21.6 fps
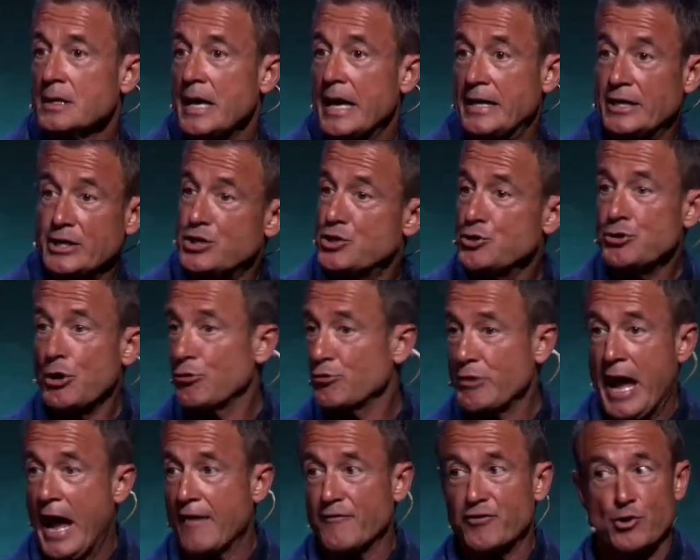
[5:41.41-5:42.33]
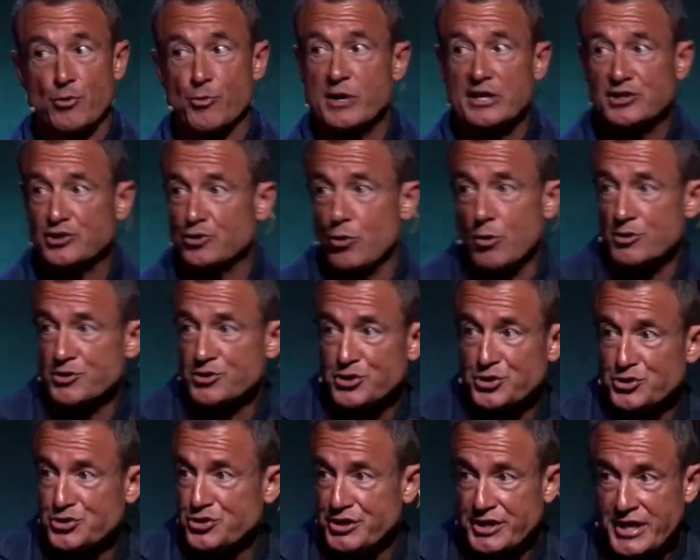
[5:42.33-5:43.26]
and you don't have the
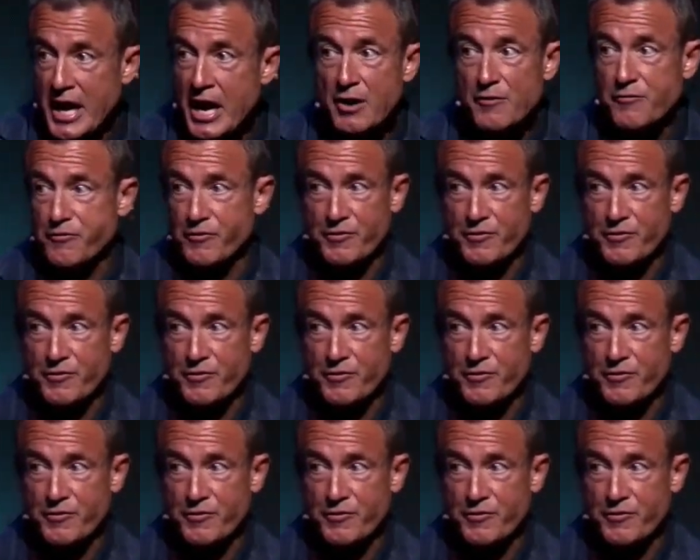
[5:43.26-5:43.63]
resources to care